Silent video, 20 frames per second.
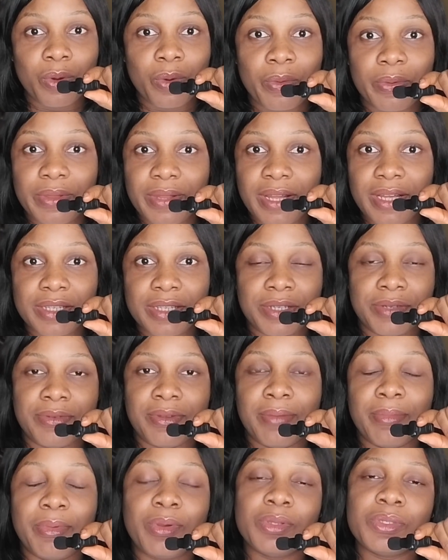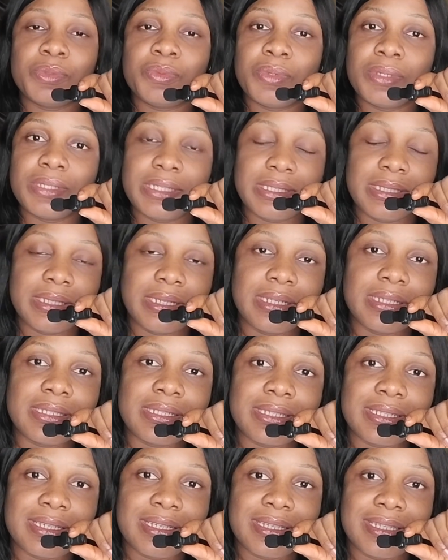war with Nigerian? Because what is
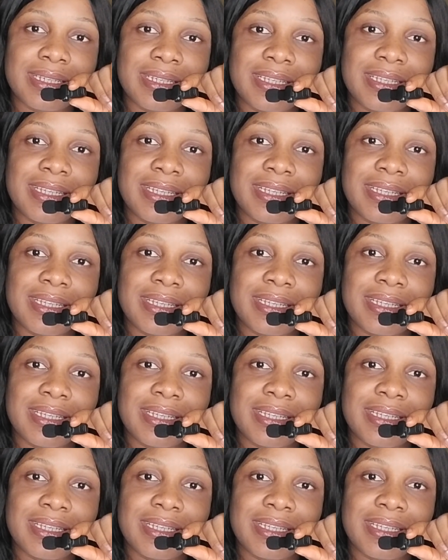this?